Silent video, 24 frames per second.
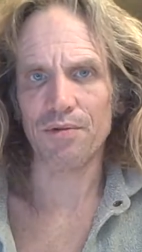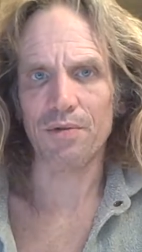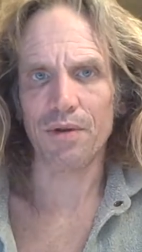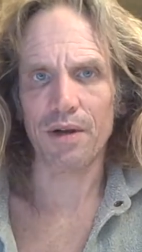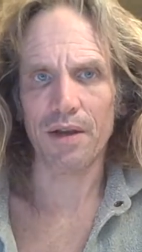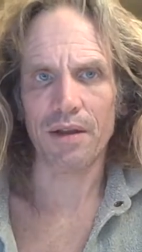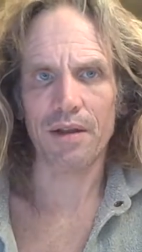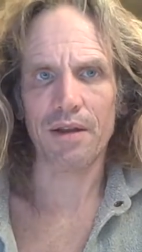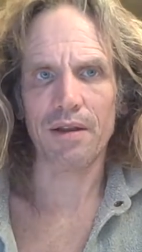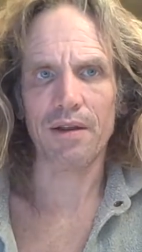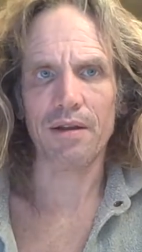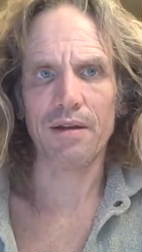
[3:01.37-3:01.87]

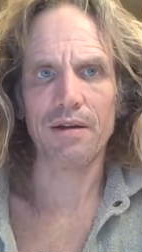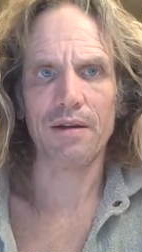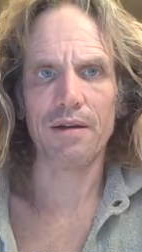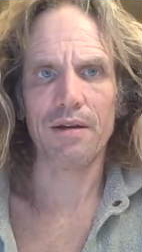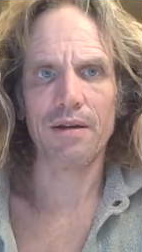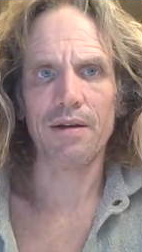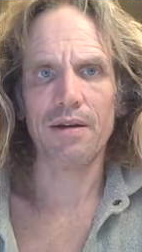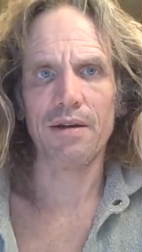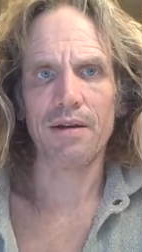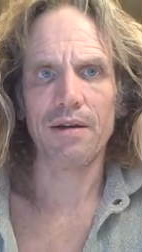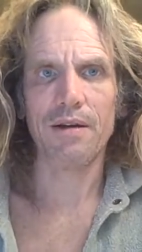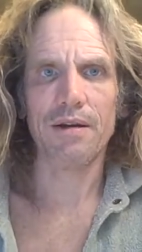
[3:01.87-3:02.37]
with
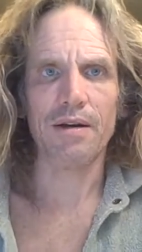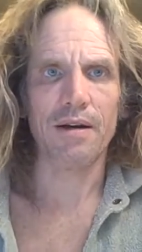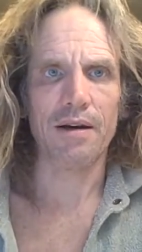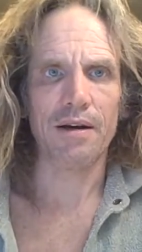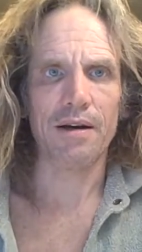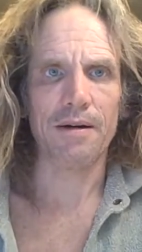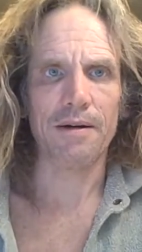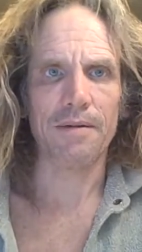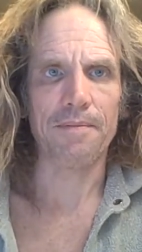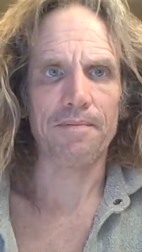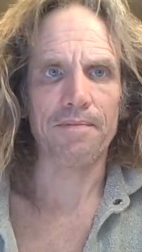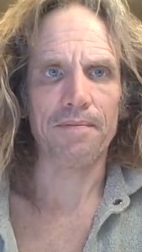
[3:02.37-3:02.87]

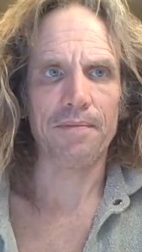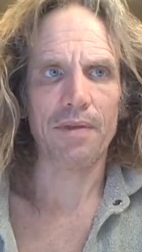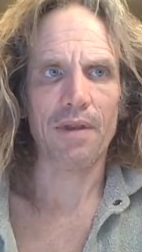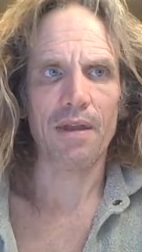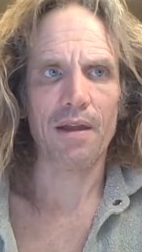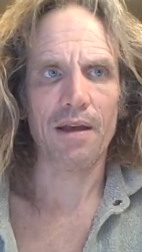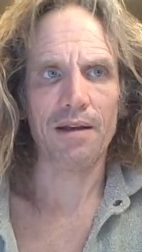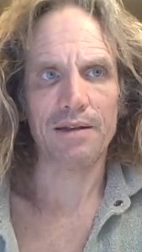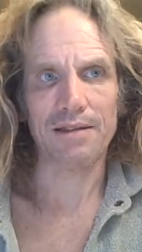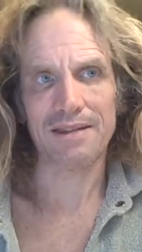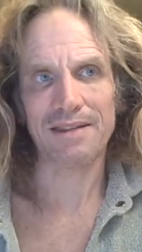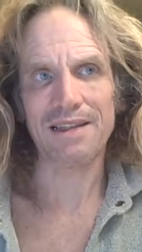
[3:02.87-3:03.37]

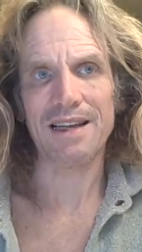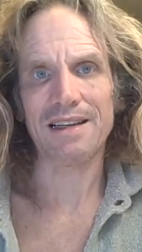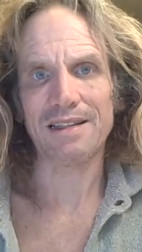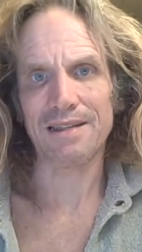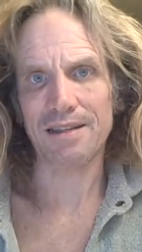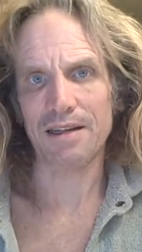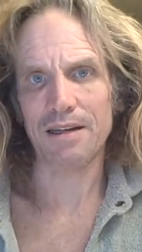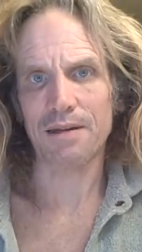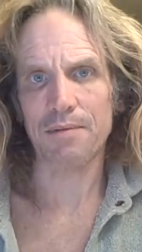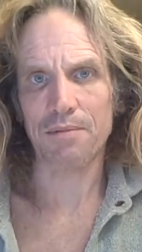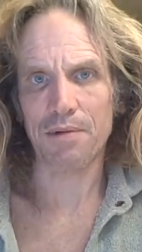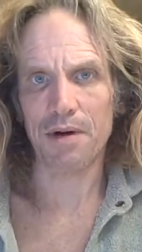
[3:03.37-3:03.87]

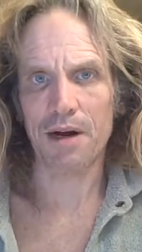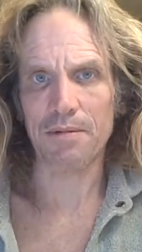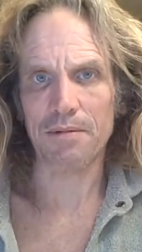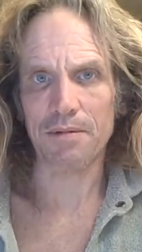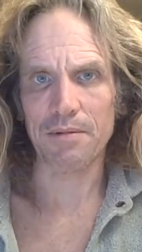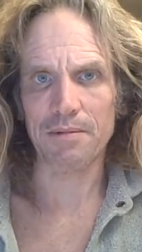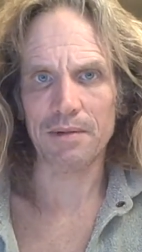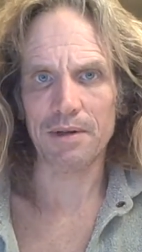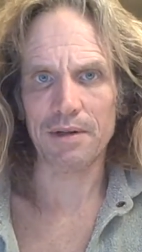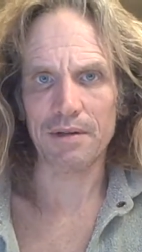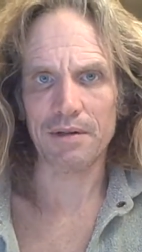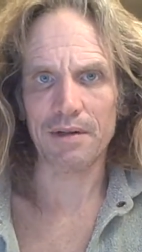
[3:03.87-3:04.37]
assessing a
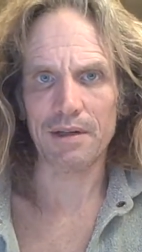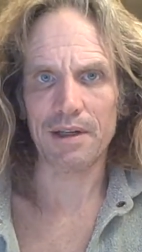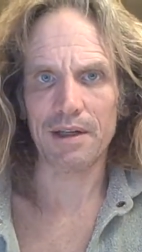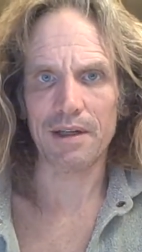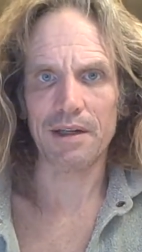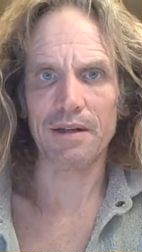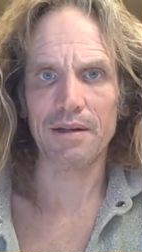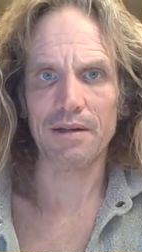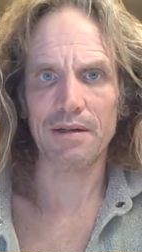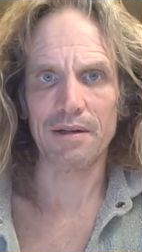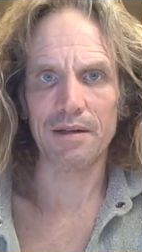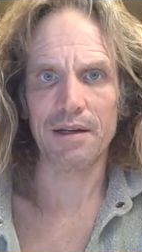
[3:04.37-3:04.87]

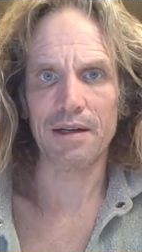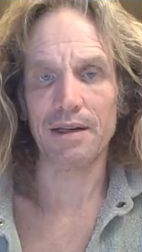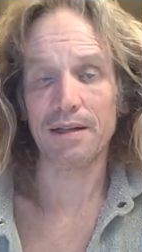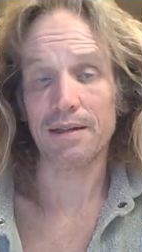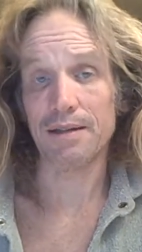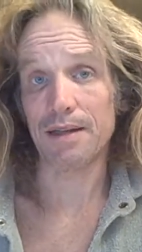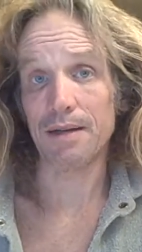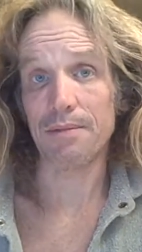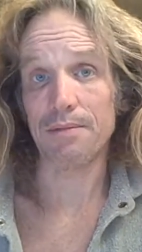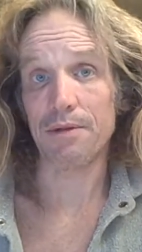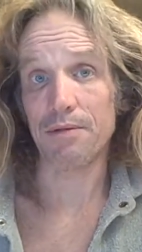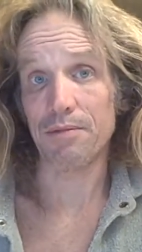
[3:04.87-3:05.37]
probability and
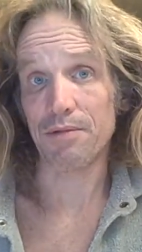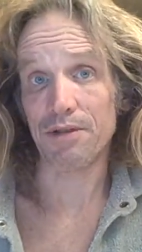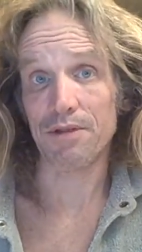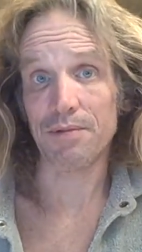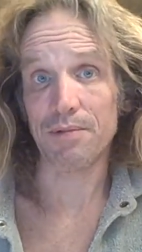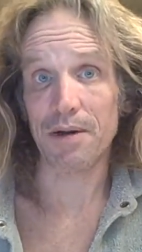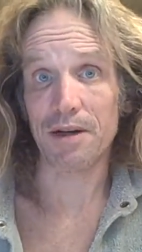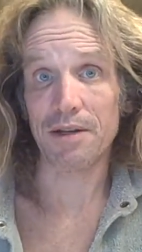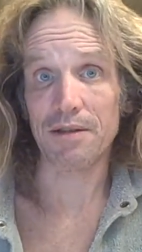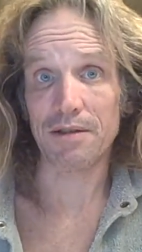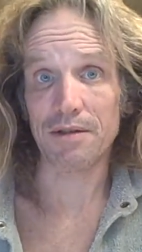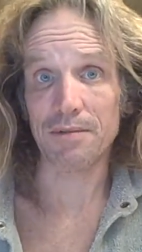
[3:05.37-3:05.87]
accepting
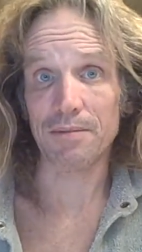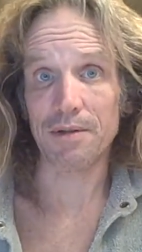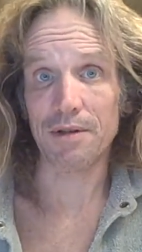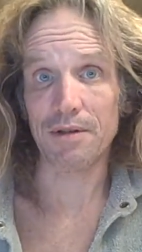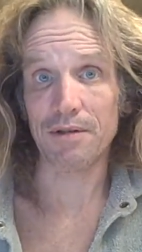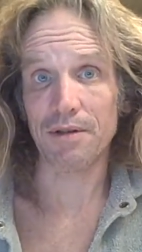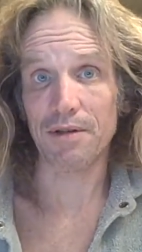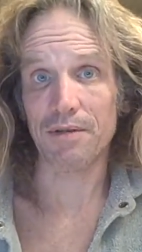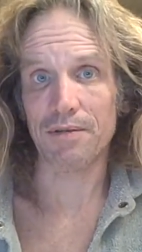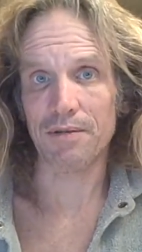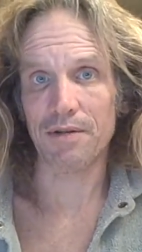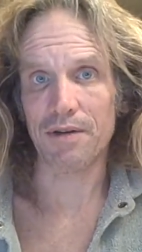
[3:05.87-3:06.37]

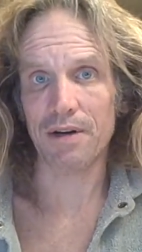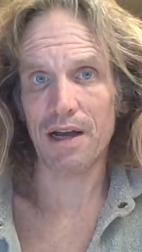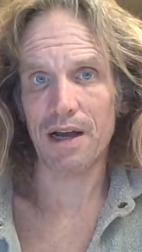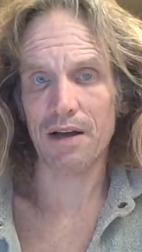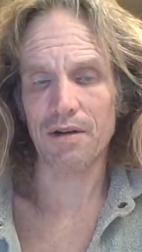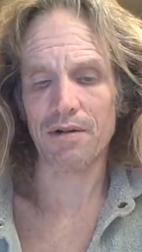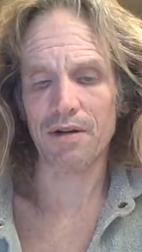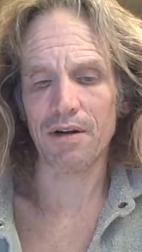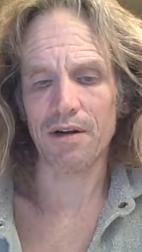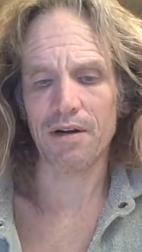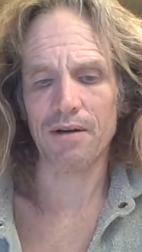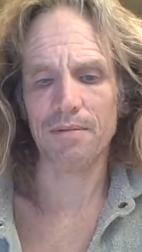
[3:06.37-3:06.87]
responsibility for an
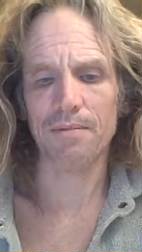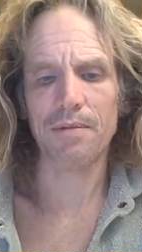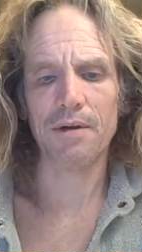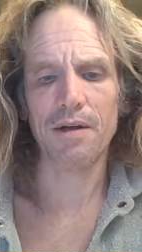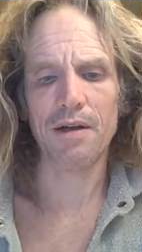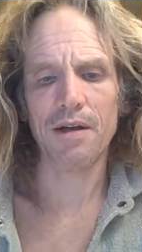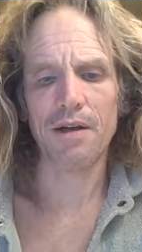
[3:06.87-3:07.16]
outcome.